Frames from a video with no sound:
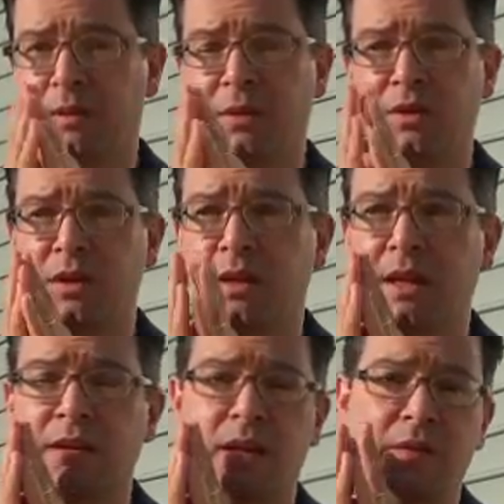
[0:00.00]
Then you can
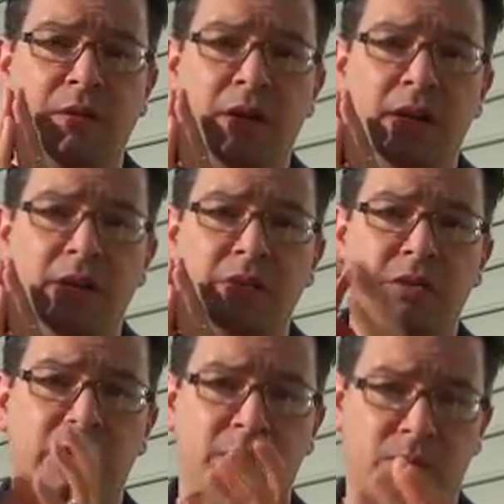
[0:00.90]
get a very nice
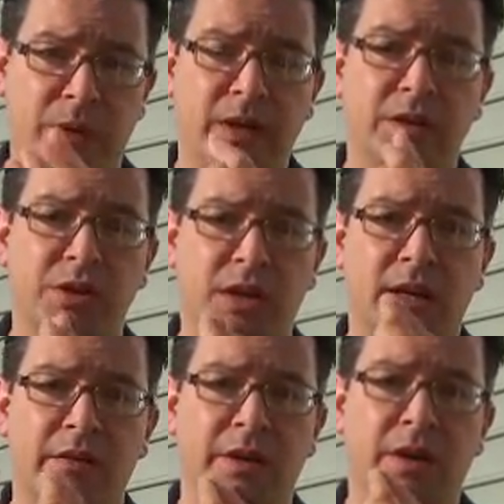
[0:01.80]
Swedish
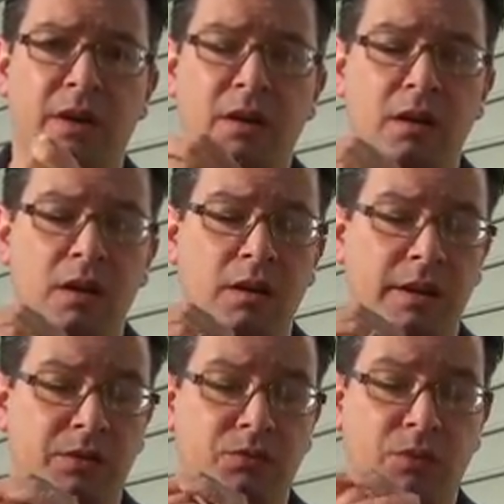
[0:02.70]
kind of vinegar
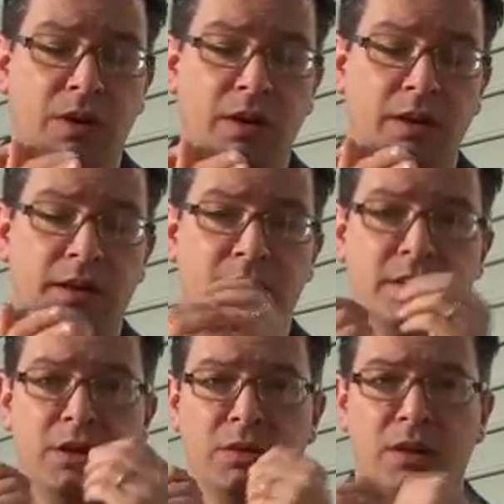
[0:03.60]

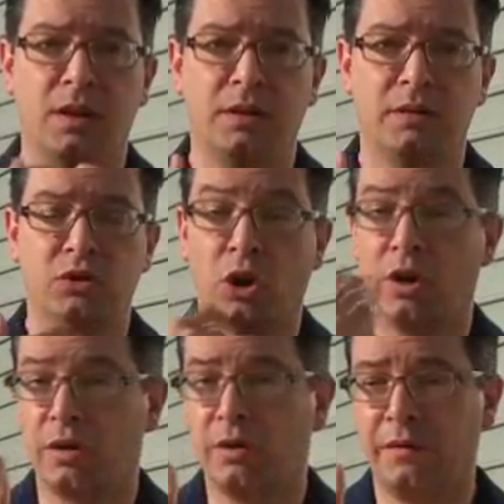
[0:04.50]
that's you know,
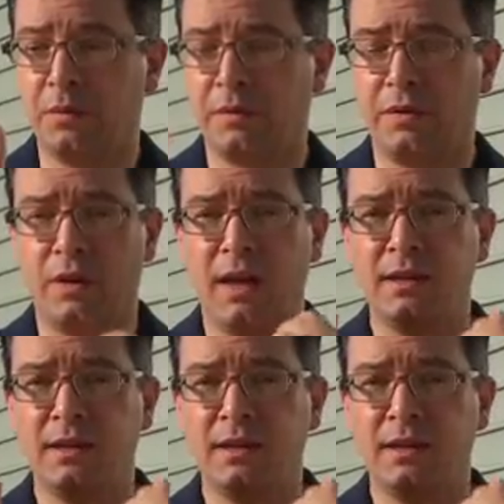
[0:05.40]
darker if you prefer.